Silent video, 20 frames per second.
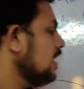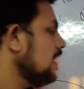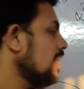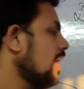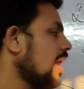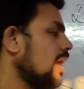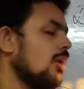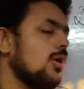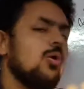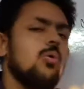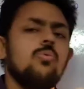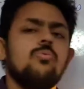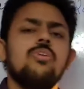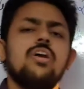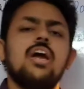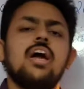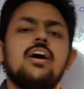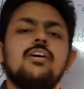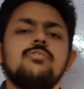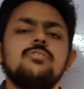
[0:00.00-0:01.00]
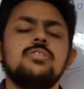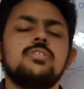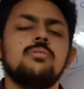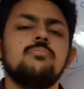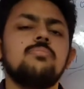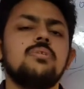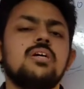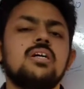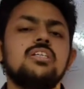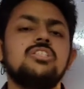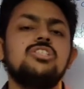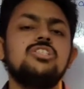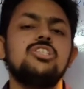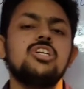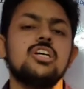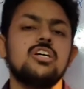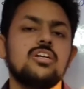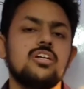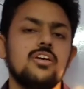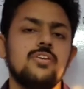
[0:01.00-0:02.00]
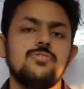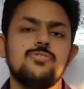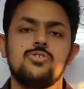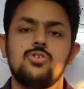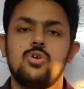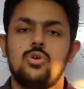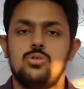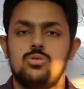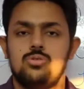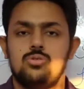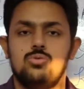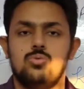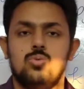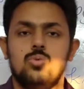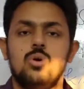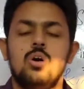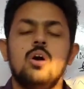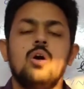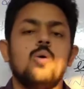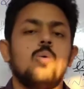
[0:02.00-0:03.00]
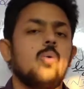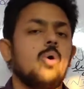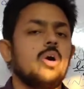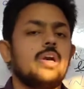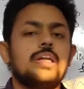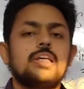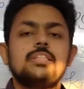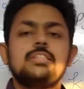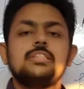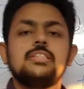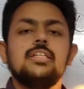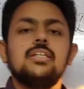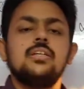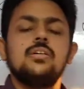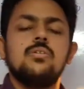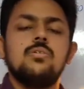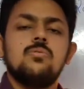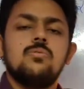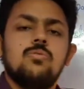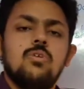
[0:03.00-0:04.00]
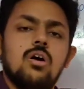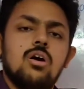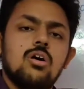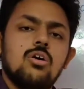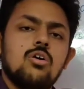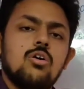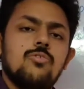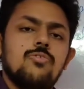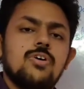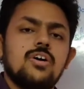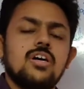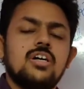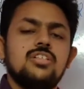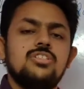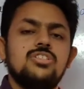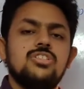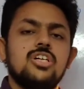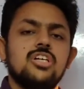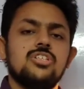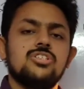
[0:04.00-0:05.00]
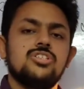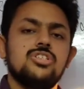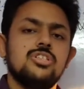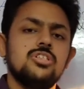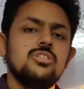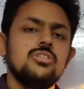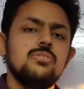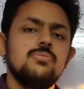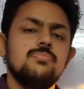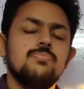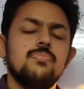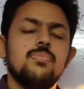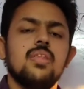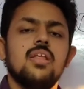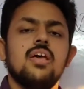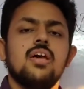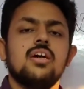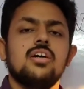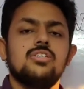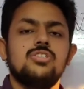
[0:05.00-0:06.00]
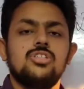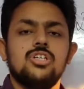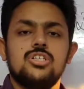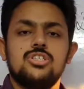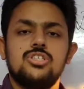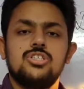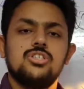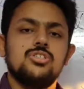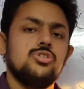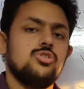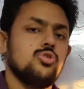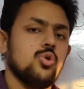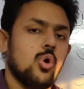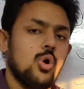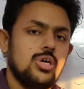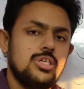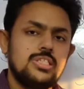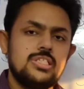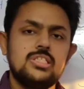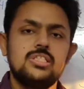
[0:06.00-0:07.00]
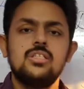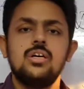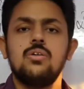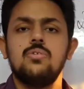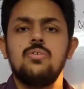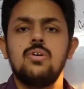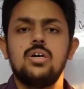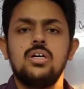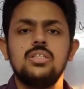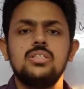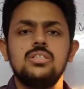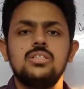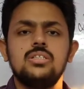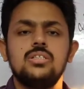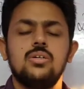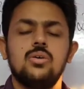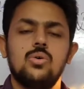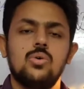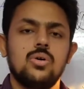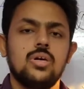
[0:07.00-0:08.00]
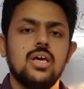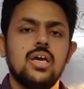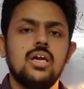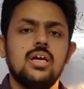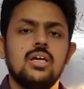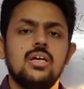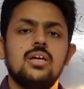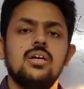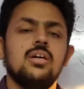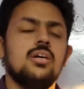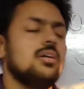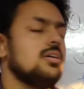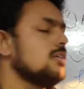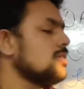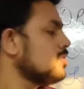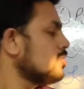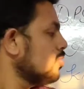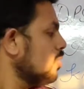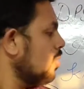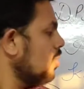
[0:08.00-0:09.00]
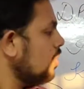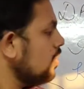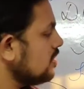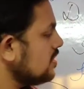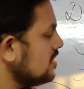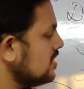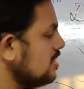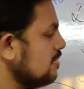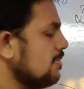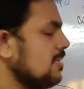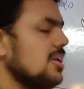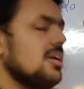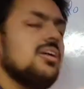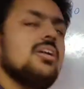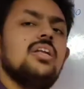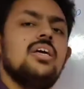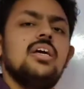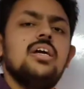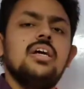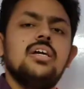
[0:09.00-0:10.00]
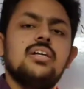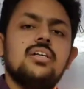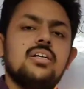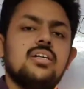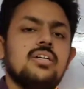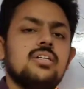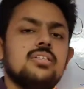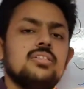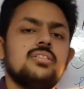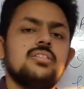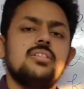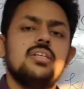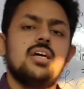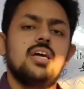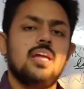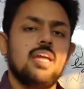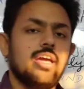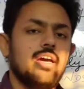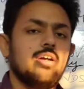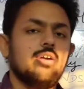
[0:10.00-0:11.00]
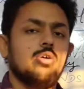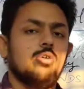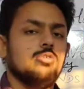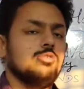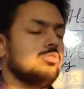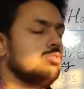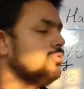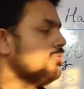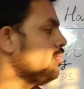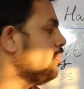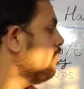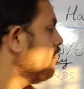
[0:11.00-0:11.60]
Now we have some conjunctives also. What is the work of a conjunction? Conjunction joins the words. Okay. So similarly it does here also.